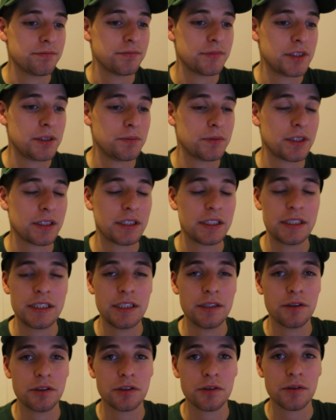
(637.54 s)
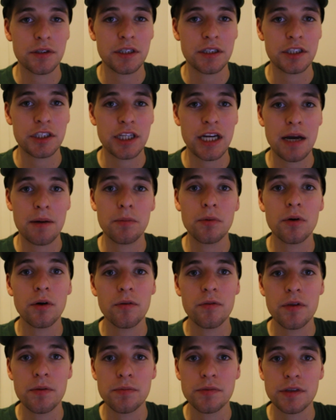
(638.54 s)
seems like the Steelers are in a shamble
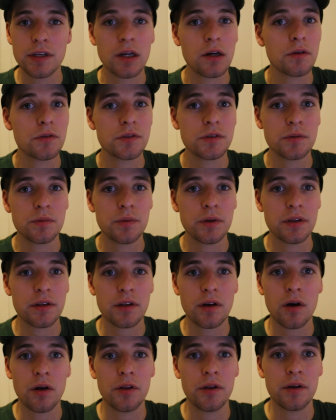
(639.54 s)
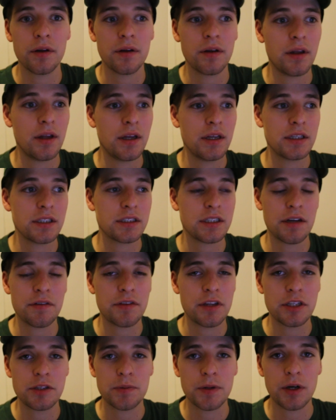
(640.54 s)
of themselves with all the stuff
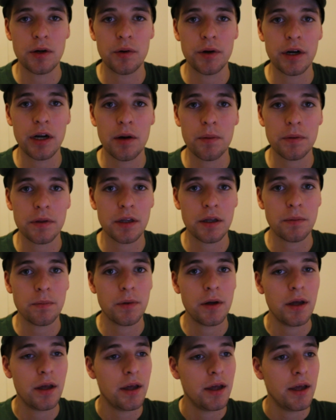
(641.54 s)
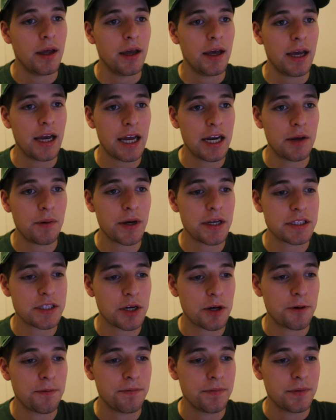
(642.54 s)
that's been going on with them. Anyways,
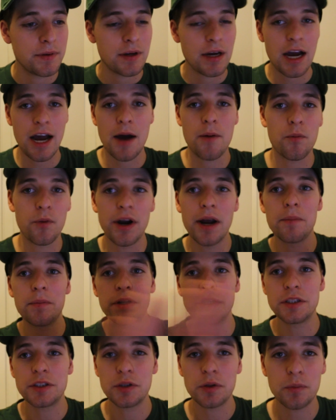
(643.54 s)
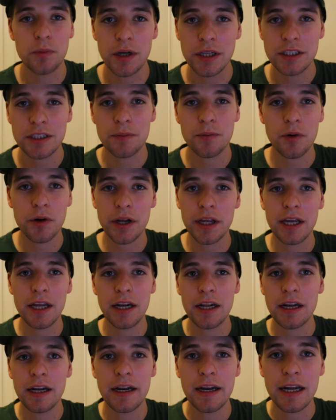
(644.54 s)
though, I'm rambling too much. I'm already
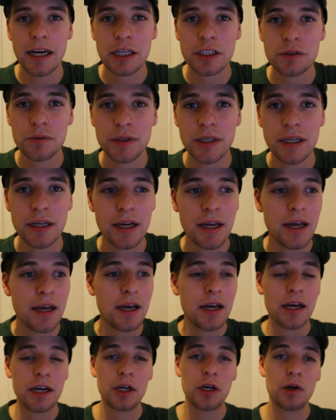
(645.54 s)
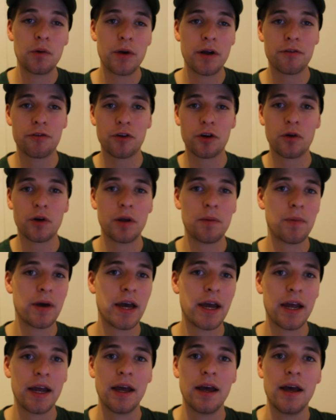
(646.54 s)
getting into next week. Good win for Green
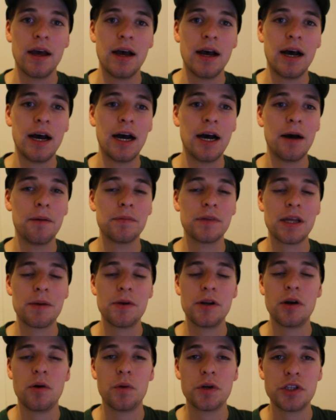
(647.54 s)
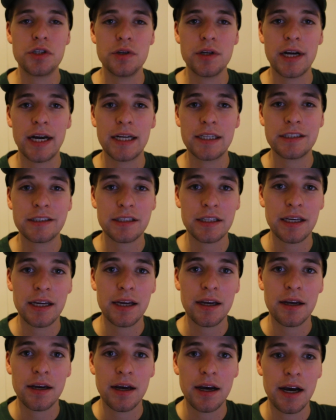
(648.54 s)
Bay. Um, let me know what you guys
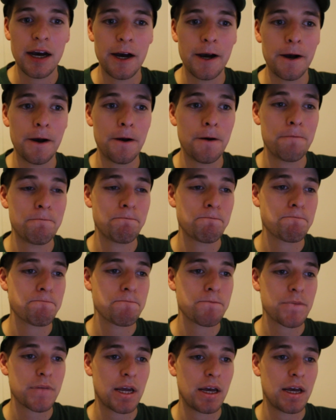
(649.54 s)
think. Um,